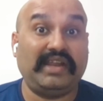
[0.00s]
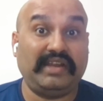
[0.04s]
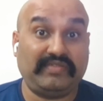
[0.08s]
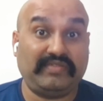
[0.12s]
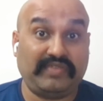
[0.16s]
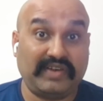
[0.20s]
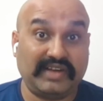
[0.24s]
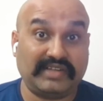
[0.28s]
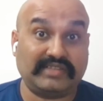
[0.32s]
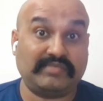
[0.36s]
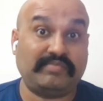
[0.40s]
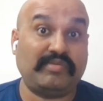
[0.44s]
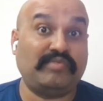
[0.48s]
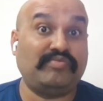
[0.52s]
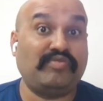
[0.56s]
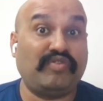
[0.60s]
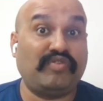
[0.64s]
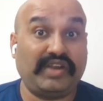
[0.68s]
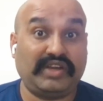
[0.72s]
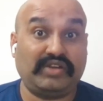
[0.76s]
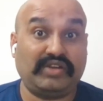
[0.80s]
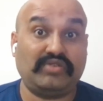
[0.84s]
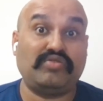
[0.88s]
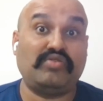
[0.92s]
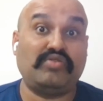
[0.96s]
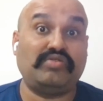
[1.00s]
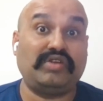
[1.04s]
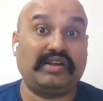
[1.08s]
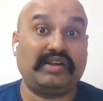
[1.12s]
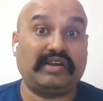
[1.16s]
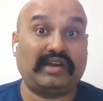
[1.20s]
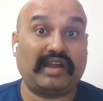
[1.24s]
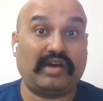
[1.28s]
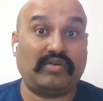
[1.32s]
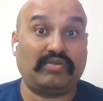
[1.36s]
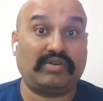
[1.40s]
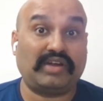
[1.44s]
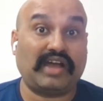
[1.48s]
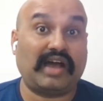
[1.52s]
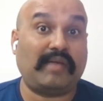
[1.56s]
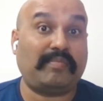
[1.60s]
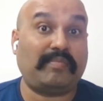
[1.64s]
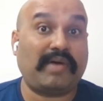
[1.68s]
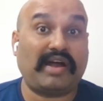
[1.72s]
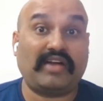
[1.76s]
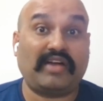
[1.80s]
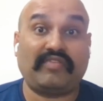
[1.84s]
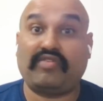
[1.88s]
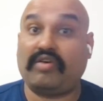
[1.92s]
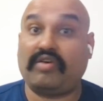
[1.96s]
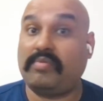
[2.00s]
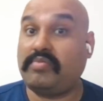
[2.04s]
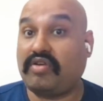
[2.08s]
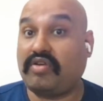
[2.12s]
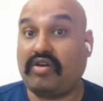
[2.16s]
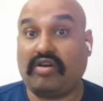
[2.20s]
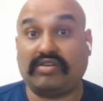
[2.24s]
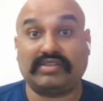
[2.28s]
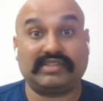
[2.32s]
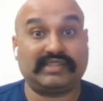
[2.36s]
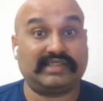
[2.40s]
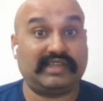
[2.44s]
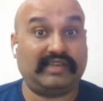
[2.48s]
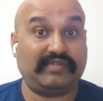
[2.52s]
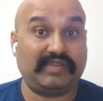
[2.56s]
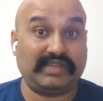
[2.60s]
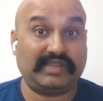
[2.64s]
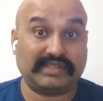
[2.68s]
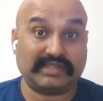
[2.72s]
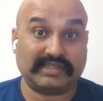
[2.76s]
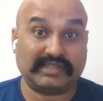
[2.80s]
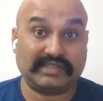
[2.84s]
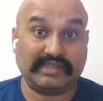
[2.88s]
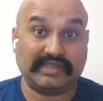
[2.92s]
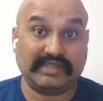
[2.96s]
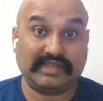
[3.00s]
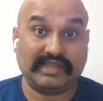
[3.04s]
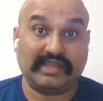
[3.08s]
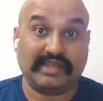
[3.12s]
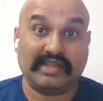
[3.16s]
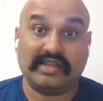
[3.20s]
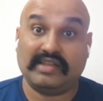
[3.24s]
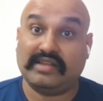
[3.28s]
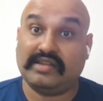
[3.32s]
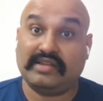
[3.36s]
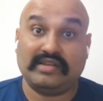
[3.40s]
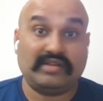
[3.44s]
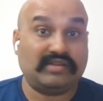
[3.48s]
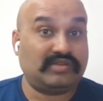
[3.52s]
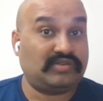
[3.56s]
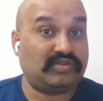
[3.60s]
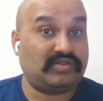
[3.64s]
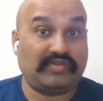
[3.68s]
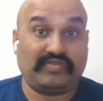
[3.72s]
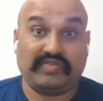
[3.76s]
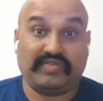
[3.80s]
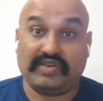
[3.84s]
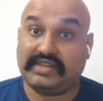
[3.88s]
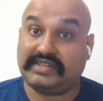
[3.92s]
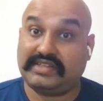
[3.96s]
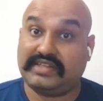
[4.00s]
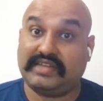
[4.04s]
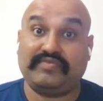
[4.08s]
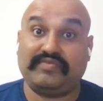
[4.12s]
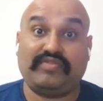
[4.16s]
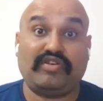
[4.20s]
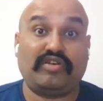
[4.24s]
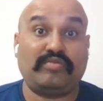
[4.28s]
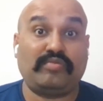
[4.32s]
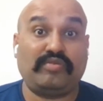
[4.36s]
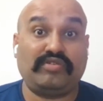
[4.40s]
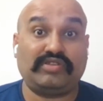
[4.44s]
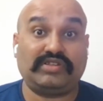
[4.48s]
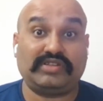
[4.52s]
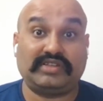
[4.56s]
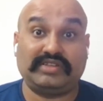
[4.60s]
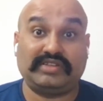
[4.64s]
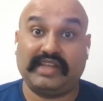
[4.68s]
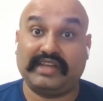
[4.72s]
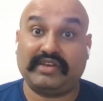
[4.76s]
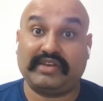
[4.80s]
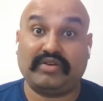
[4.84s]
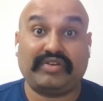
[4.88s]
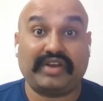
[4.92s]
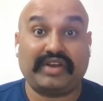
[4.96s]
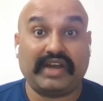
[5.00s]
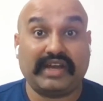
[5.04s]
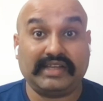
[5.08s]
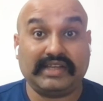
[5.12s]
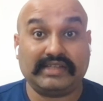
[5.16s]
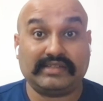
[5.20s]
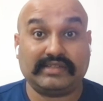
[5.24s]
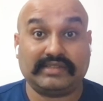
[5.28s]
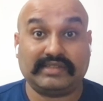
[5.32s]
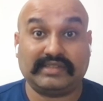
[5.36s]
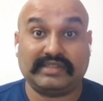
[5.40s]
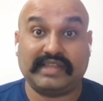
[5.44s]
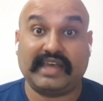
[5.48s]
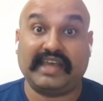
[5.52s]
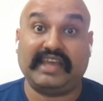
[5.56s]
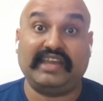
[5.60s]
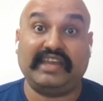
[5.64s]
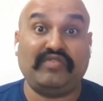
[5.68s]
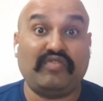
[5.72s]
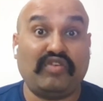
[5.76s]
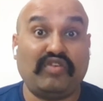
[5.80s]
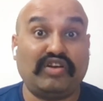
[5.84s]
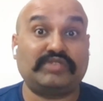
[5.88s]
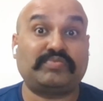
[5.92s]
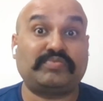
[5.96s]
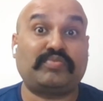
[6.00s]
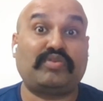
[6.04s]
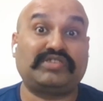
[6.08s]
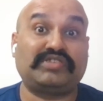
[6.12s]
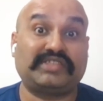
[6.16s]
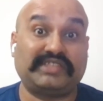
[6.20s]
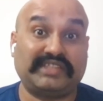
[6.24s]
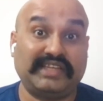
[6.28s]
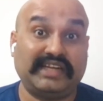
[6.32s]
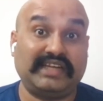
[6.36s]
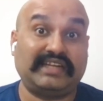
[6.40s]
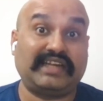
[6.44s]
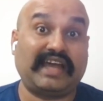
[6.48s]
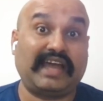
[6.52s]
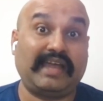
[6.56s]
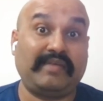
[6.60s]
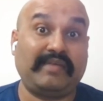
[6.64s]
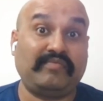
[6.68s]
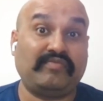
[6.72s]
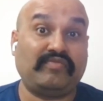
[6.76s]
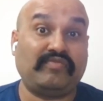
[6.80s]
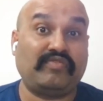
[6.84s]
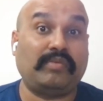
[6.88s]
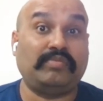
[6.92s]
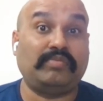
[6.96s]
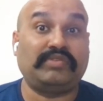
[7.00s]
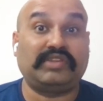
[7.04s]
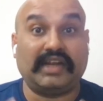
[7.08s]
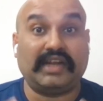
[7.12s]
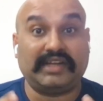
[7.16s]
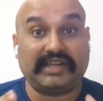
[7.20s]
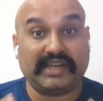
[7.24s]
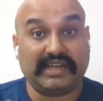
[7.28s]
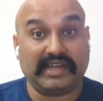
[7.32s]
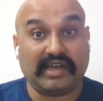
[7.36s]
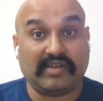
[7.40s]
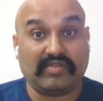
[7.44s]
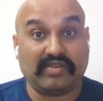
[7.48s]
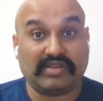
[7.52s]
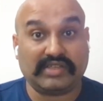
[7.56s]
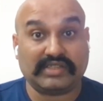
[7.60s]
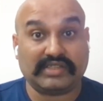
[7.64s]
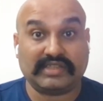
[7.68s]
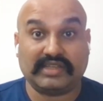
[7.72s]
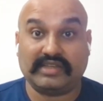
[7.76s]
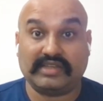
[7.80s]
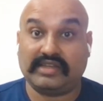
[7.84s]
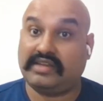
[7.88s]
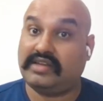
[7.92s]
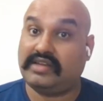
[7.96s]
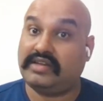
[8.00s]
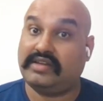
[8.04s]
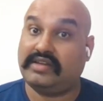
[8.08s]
benefits from moving to Google Cloud apart from cost savings. So the first and foremost, they could reduce the invoice processing time from 13 hours